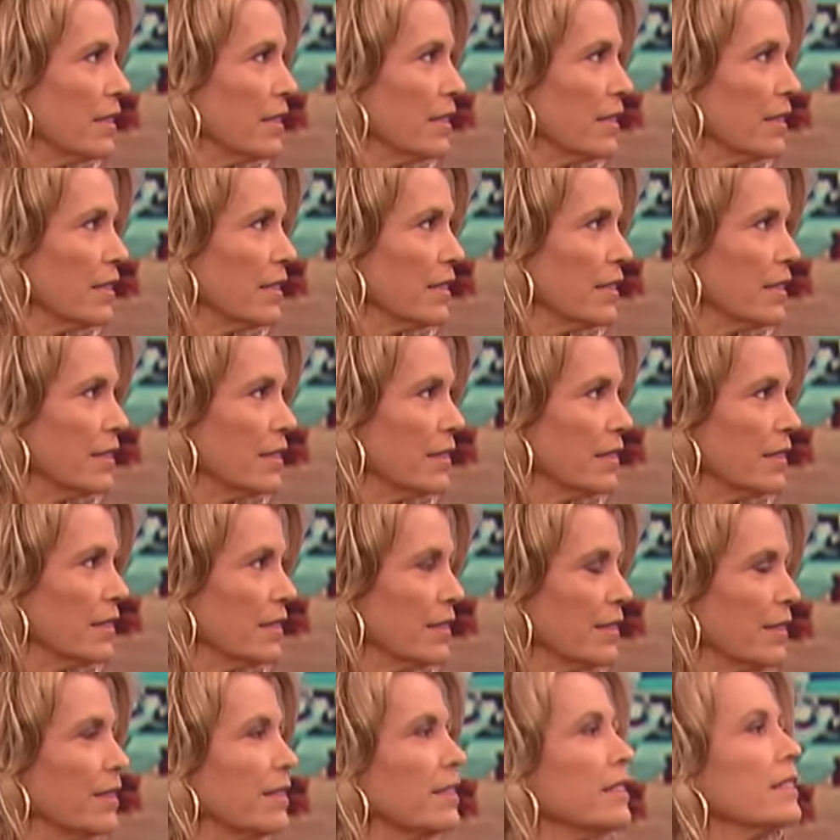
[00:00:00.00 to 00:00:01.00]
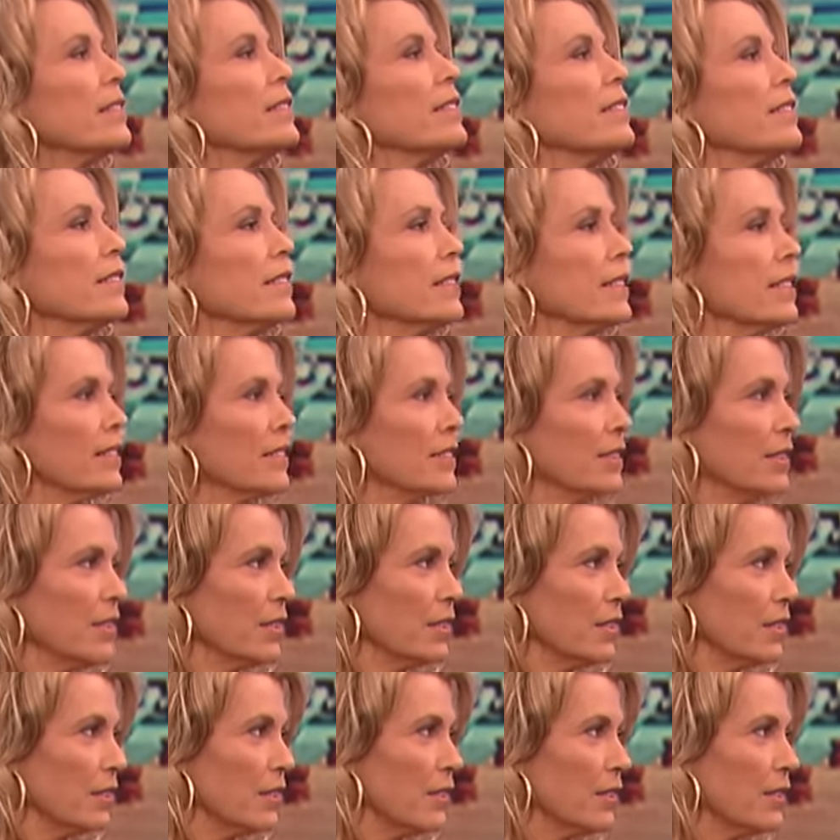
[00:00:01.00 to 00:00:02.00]

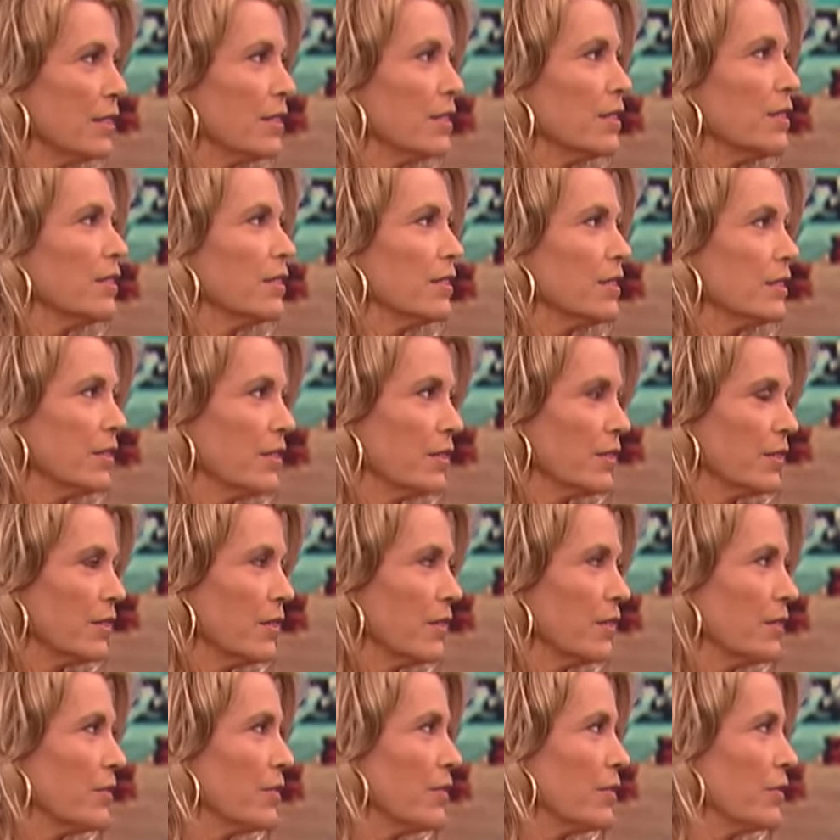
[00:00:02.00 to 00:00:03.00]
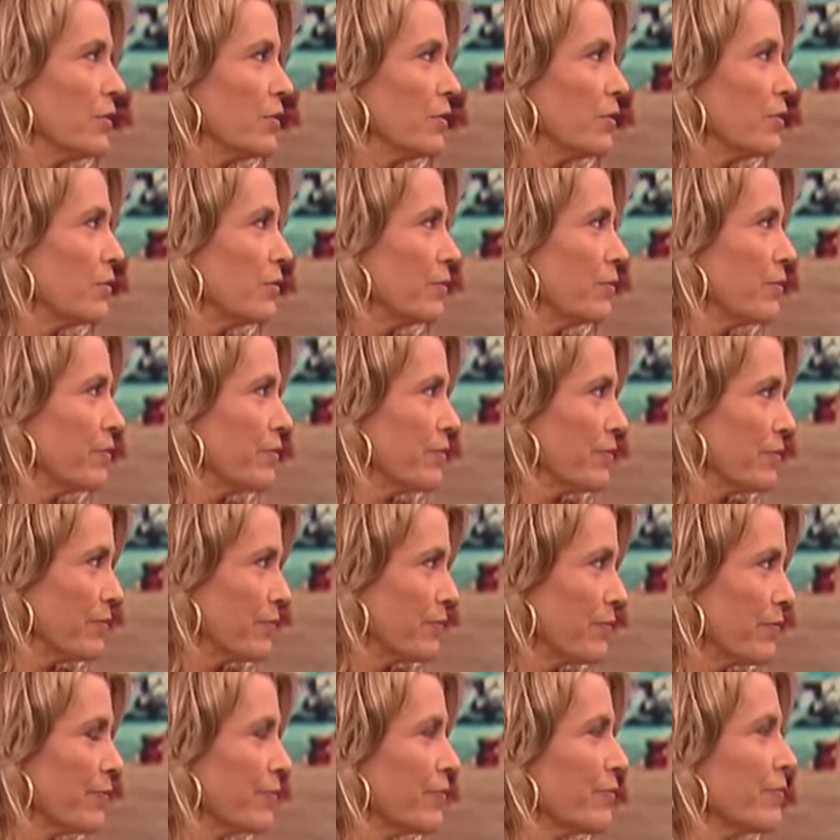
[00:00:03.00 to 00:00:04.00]

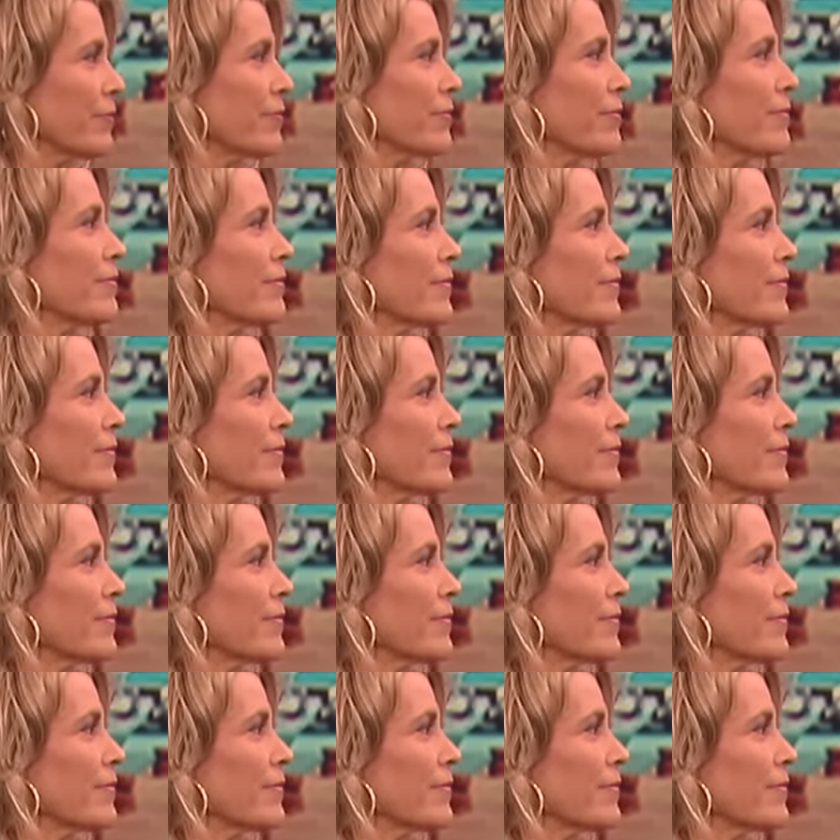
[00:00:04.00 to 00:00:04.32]
The person shown says nothing.